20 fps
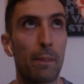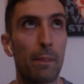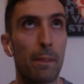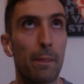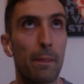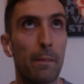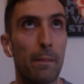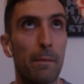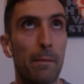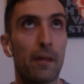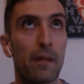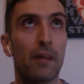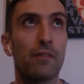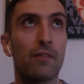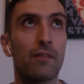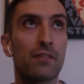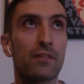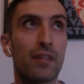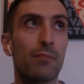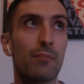in
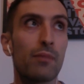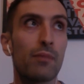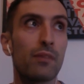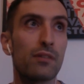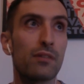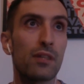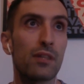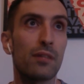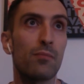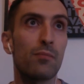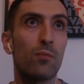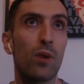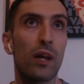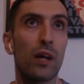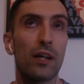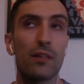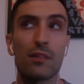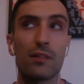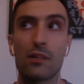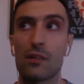the same way
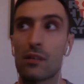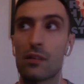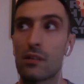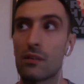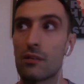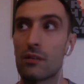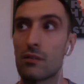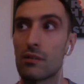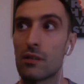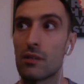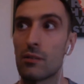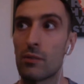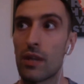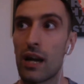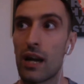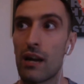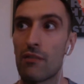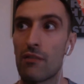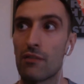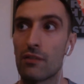that we
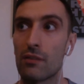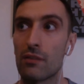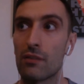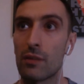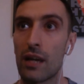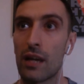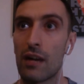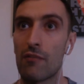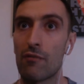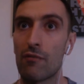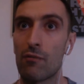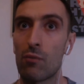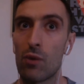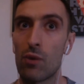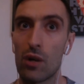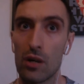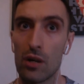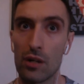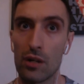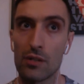have
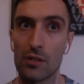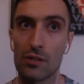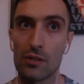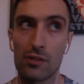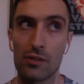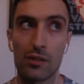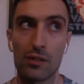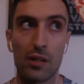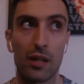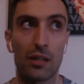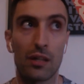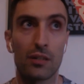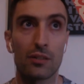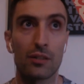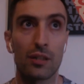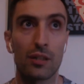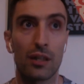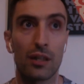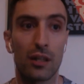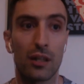words and
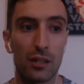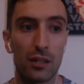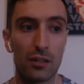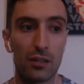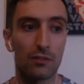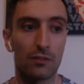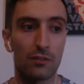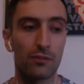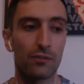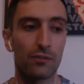a kind of